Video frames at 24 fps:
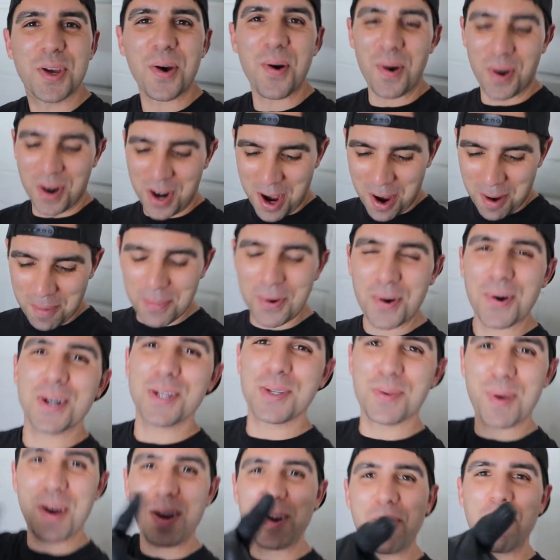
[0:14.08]
going on,
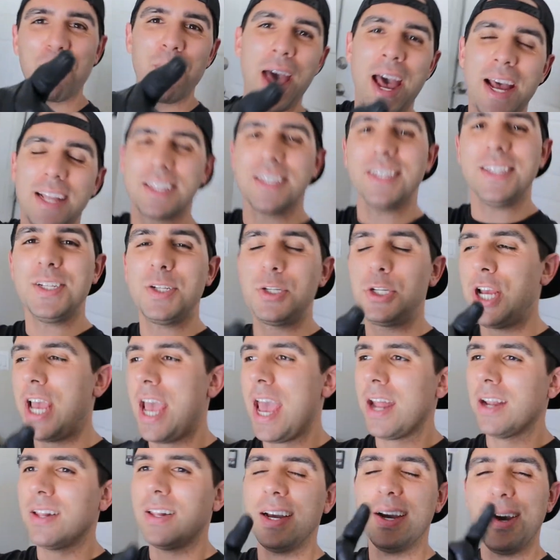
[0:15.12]
boys? Welcome back to the
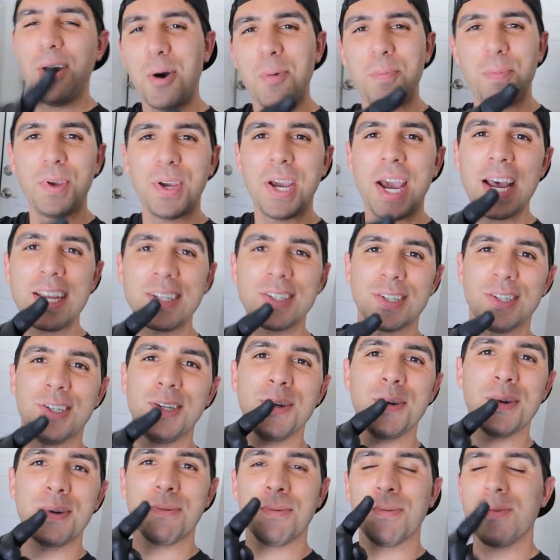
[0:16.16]
channel. I hope you guys are
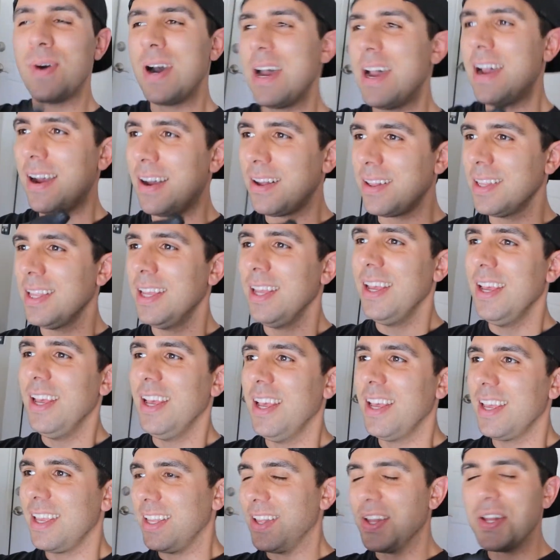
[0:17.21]
doing well.
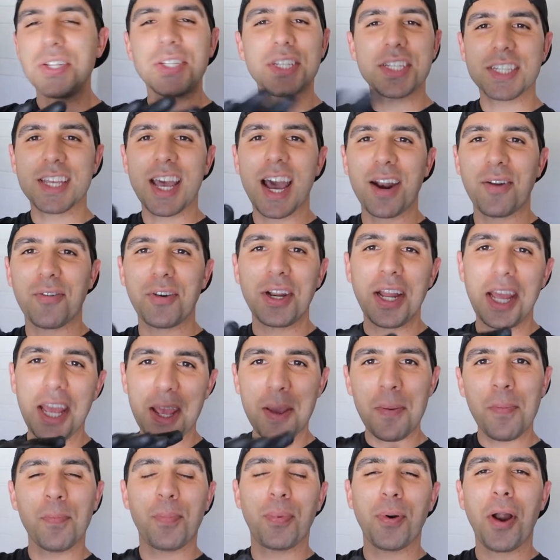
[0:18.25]
You know, this is kind of an
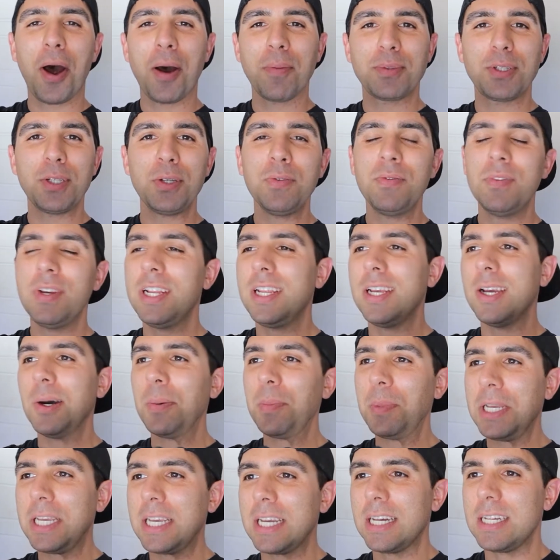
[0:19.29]
impromptu video
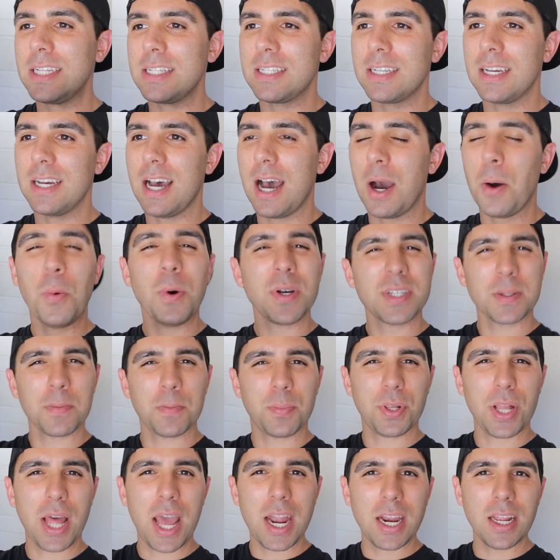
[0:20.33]
because I wasn't
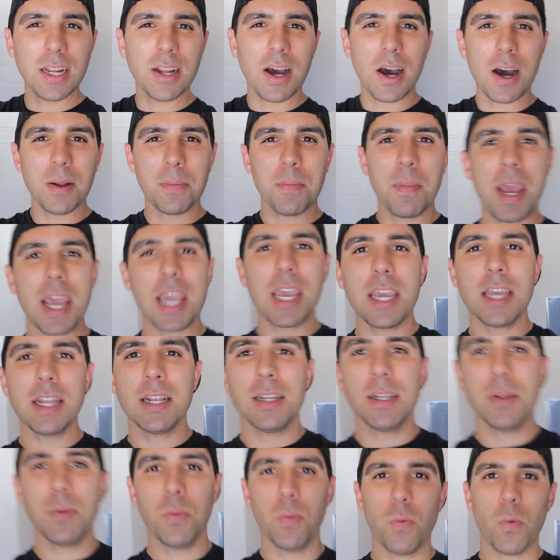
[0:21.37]
planning on
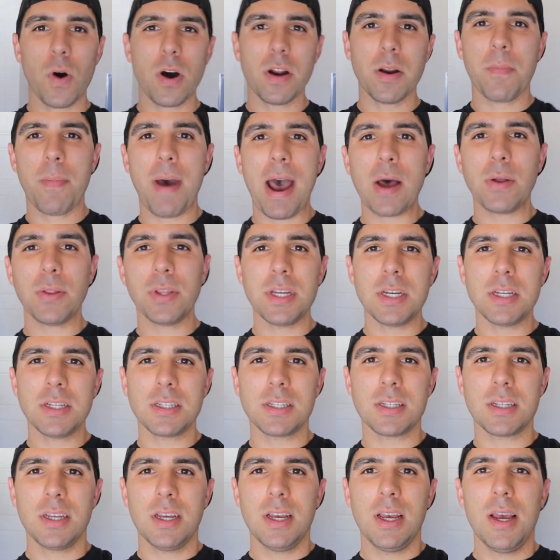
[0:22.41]
making one about
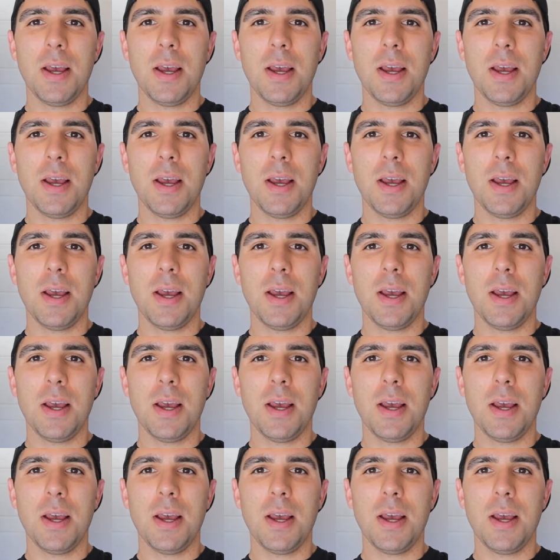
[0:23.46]
this,